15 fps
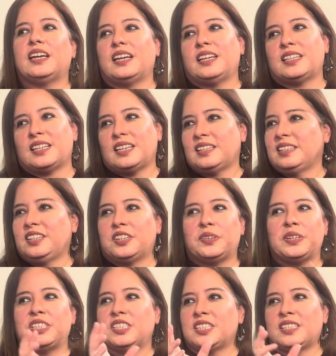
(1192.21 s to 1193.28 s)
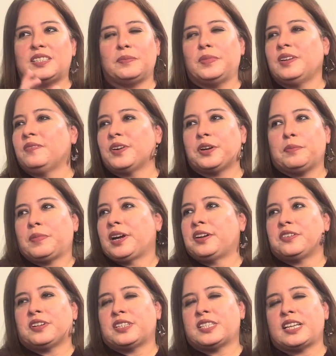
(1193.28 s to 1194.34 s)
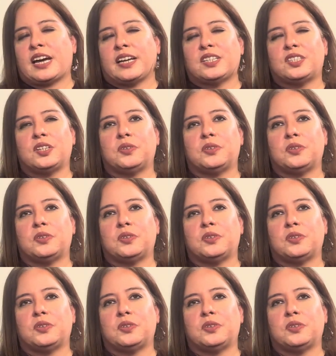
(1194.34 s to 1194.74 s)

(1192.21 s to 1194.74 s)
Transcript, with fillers: It you know it's just something very minor as that.